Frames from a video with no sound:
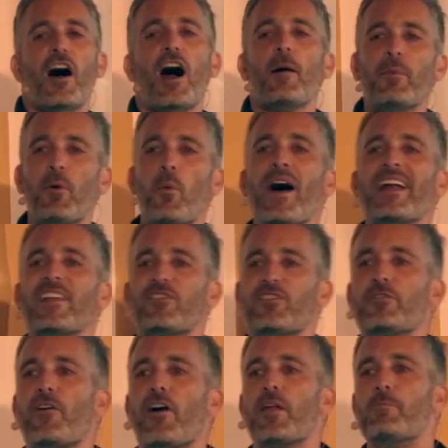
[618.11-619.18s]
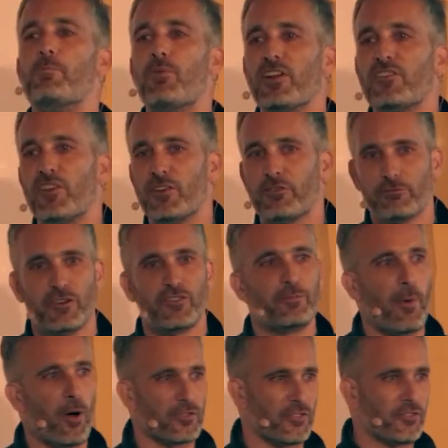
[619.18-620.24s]
I'm aware this is a very British
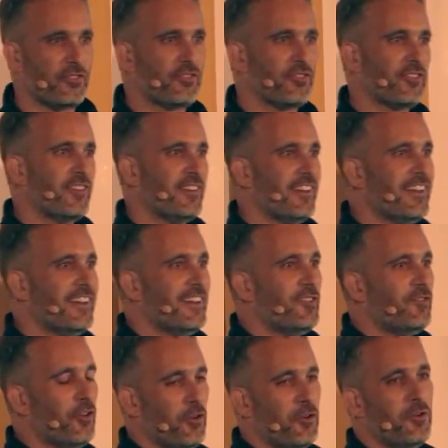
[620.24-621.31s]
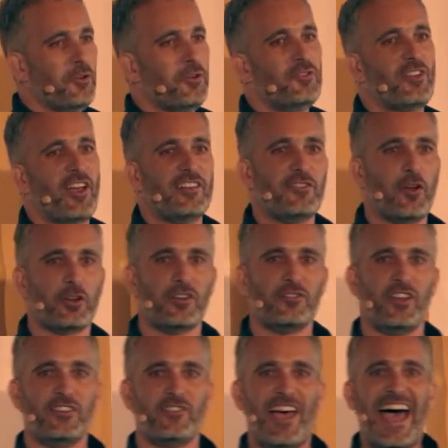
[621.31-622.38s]
response to
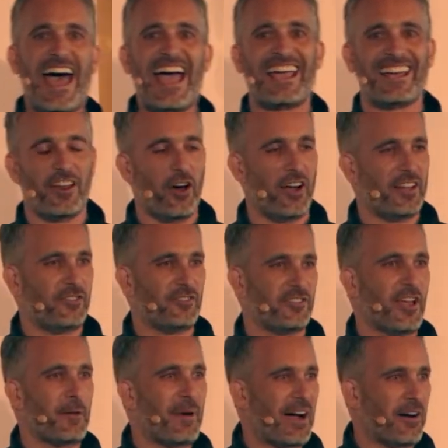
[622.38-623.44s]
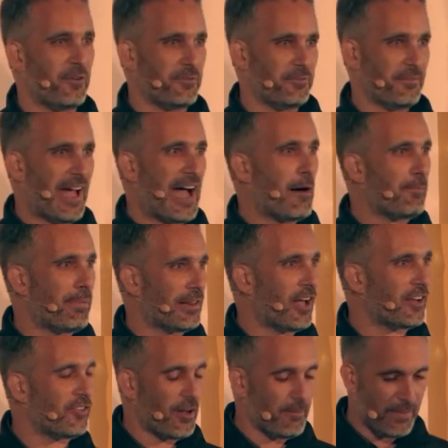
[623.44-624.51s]
technology to agonize about how
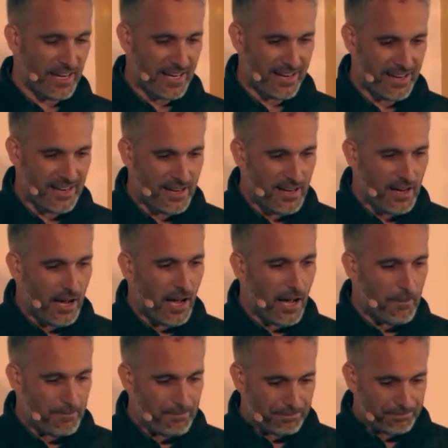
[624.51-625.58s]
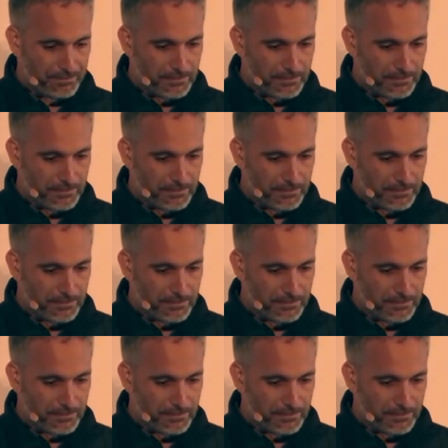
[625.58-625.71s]
polite I'm being. Um,